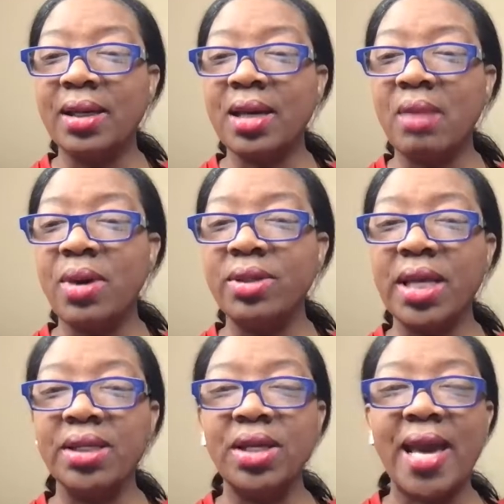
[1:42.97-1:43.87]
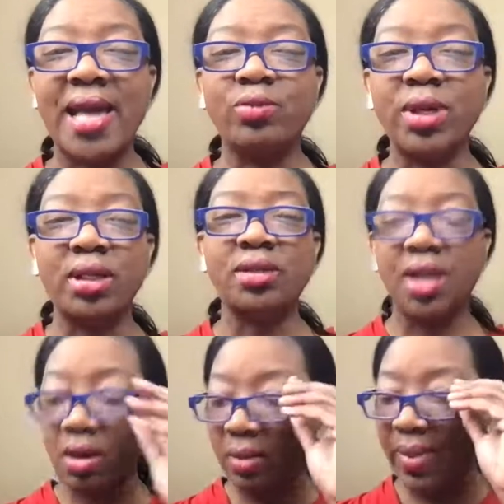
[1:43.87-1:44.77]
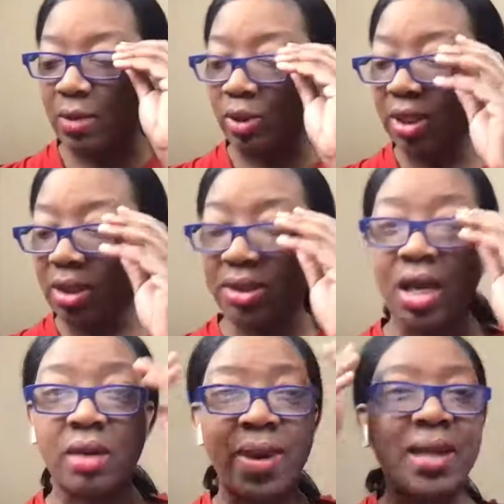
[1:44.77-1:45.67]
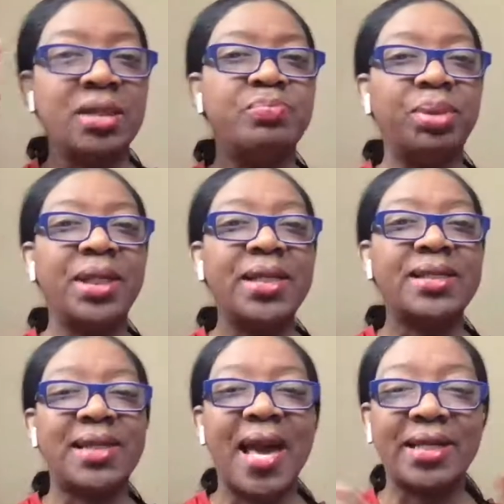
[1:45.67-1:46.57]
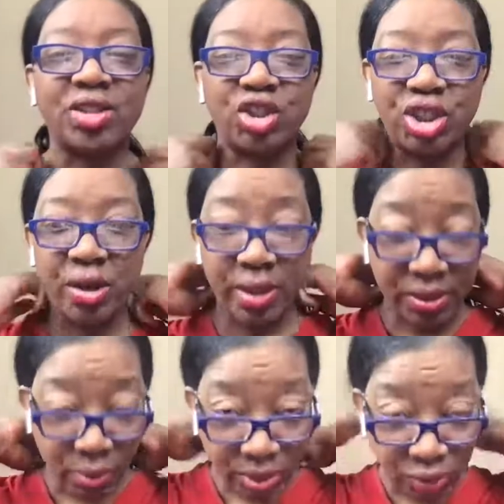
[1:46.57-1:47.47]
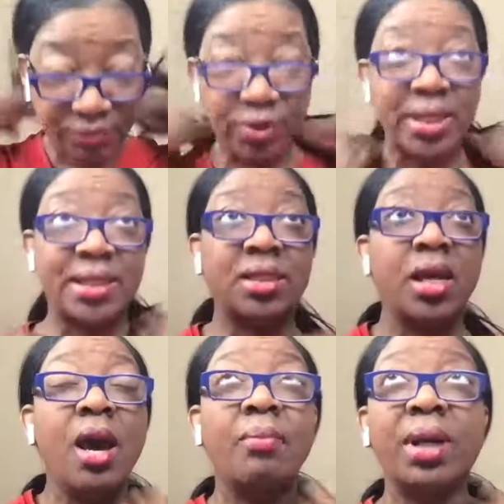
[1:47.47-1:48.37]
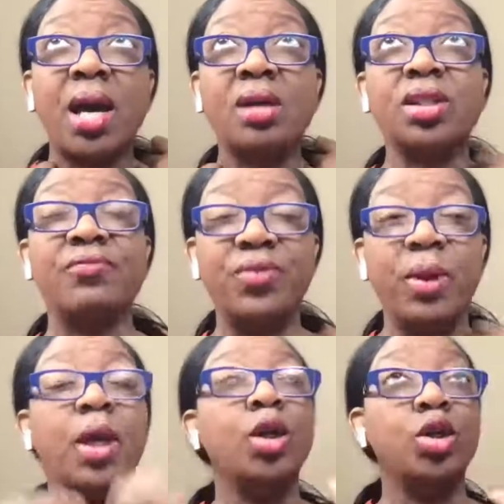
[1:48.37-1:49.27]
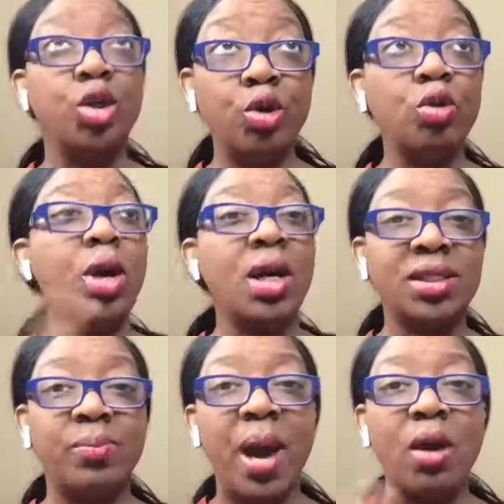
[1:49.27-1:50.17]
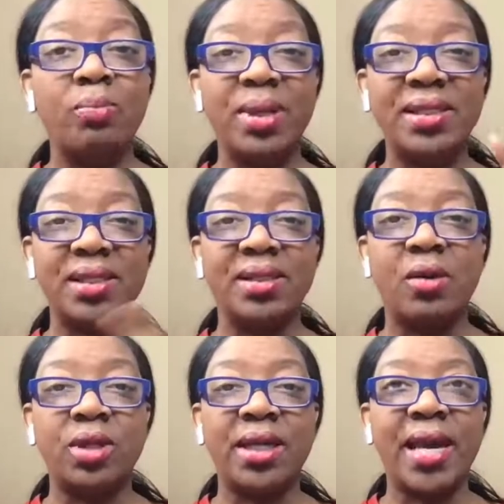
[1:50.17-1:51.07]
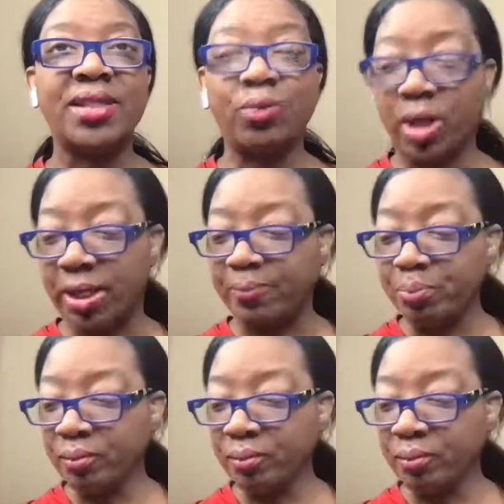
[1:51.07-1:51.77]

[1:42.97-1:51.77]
Come on in, you guys. We're going to talk about, and please like and share this with your friends, because if you are a small business owner, guess what?